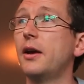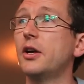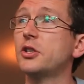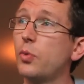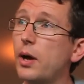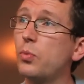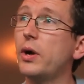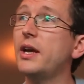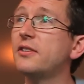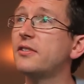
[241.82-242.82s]
So when
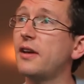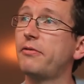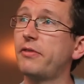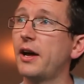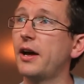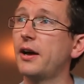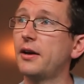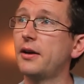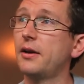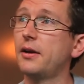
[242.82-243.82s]
we suffer,
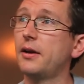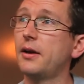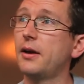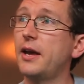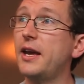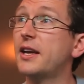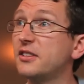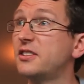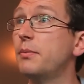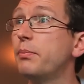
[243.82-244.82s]
he can
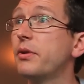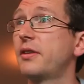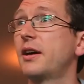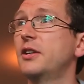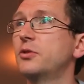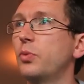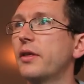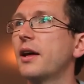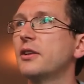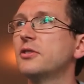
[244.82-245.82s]
sympathize with
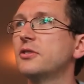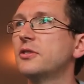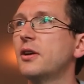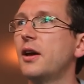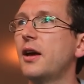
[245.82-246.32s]
us.